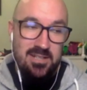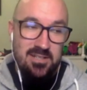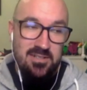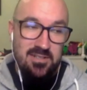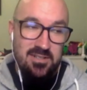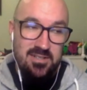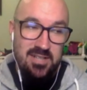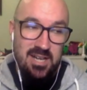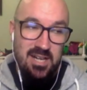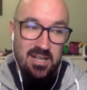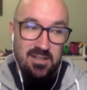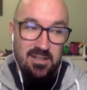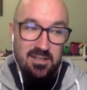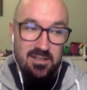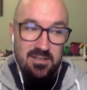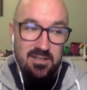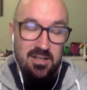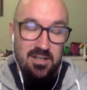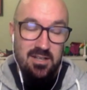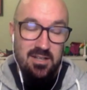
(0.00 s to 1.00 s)
That's just saying
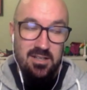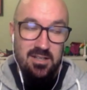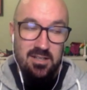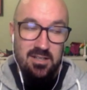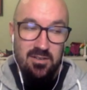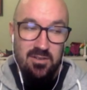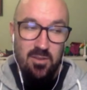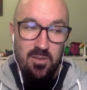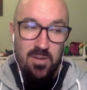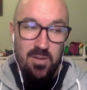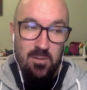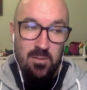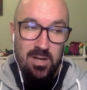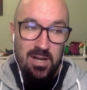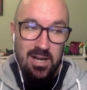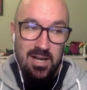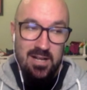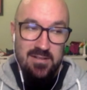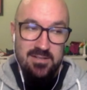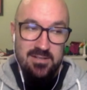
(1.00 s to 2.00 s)
that the Europa League
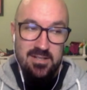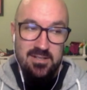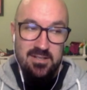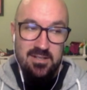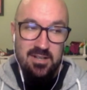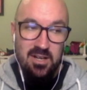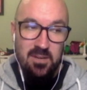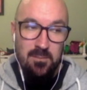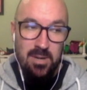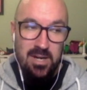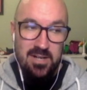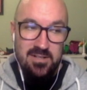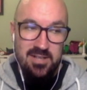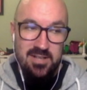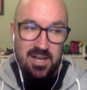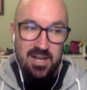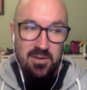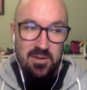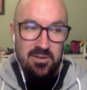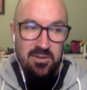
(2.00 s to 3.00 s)
win last season kind of bears
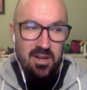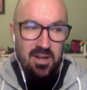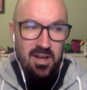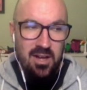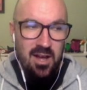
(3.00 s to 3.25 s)
that out.